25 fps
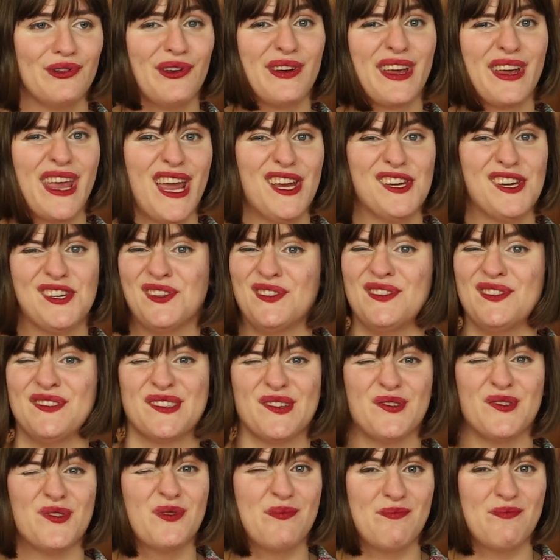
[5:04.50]
locations
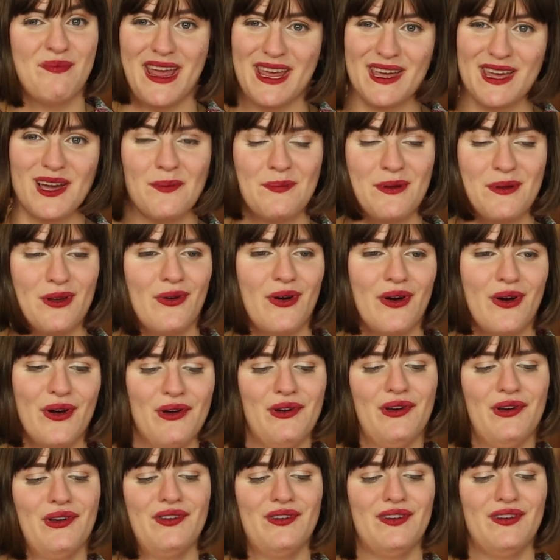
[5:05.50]
or make up your
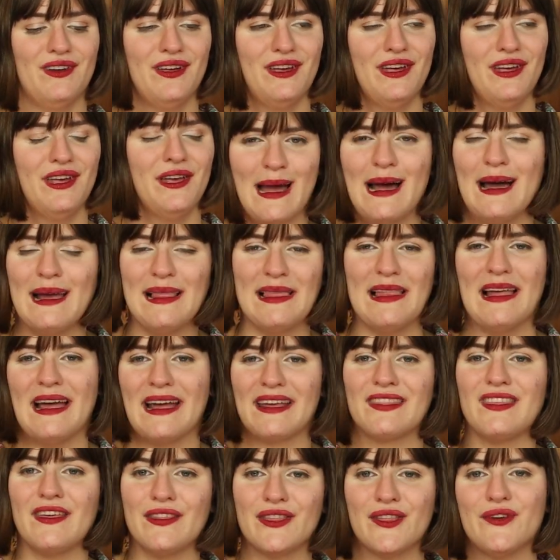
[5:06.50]
own. I
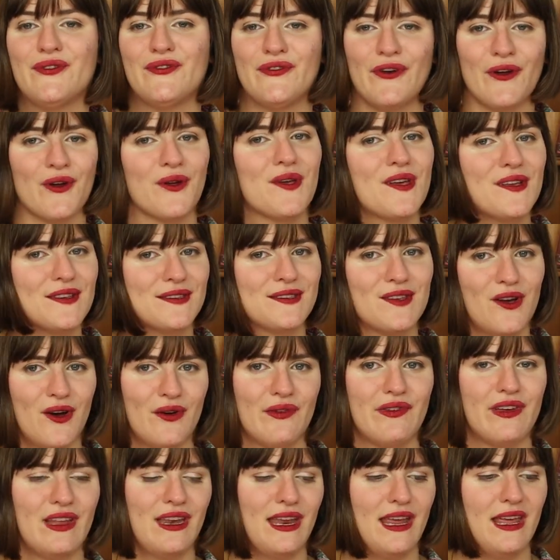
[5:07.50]
like that the focus
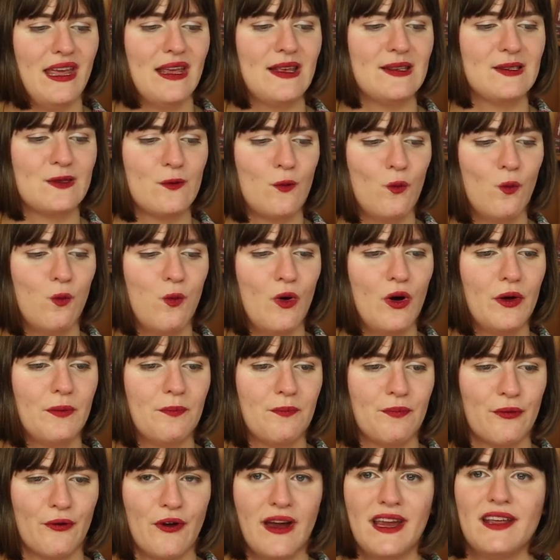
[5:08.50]
of it is
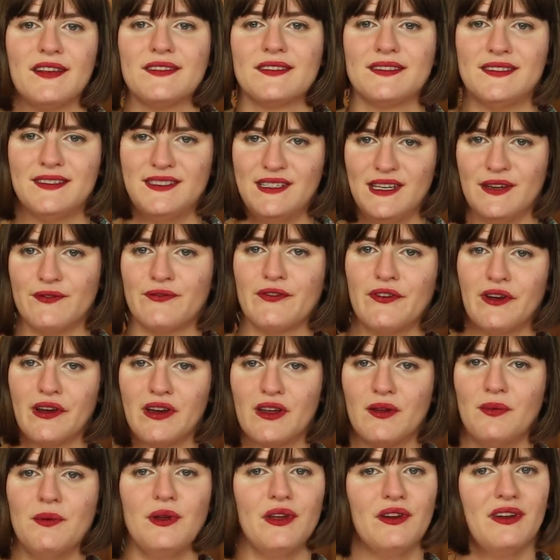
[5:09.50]
what brings different
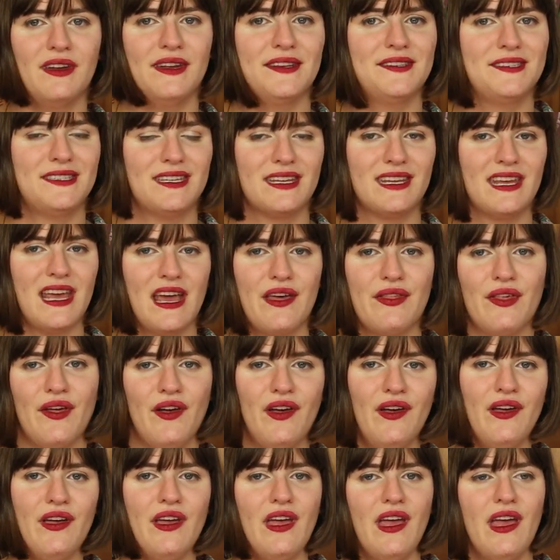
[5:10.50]
communities
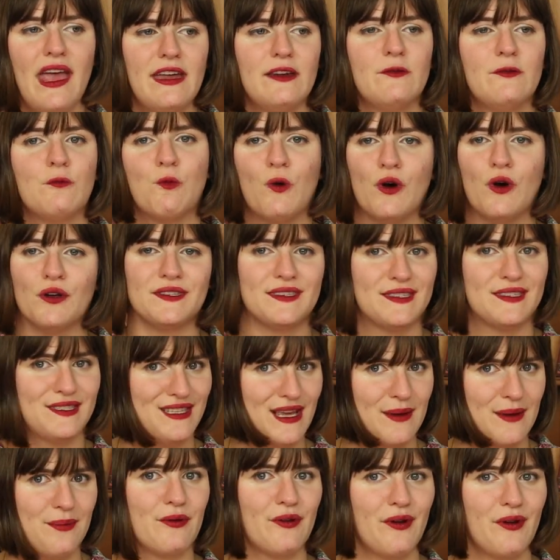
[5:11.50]
together and what
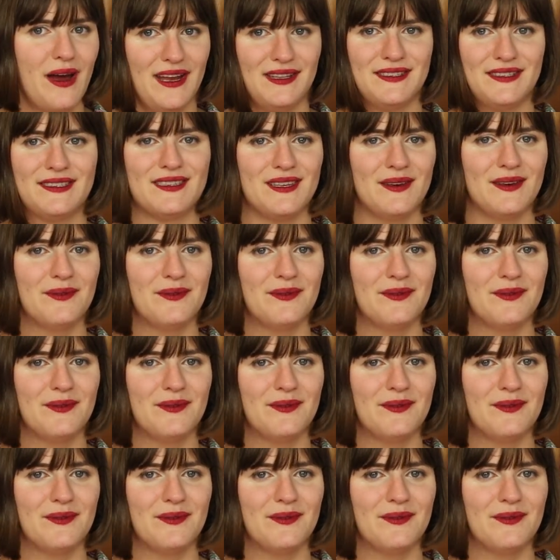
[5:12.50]
separates